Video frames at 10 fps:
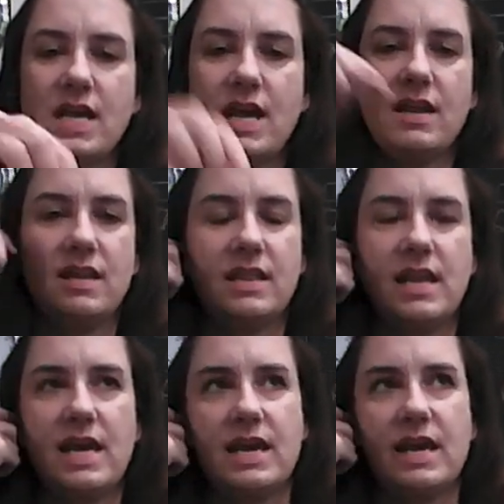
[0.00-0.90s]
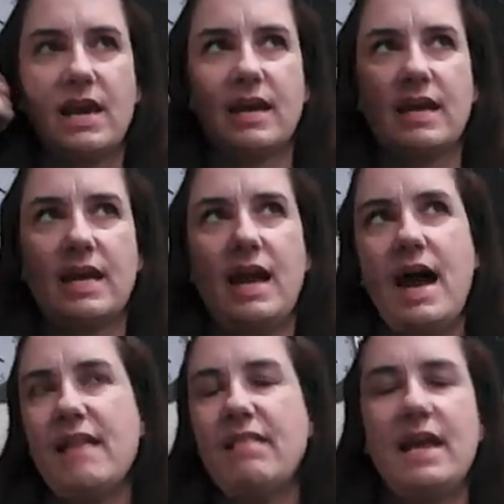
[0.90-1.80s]
and they can
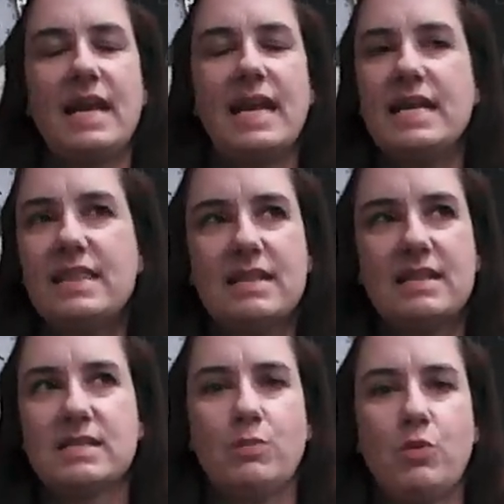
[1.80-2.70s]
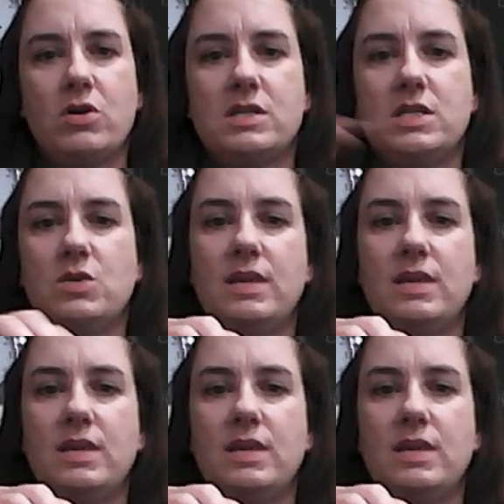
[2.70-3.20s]
highlight anything that's important to you.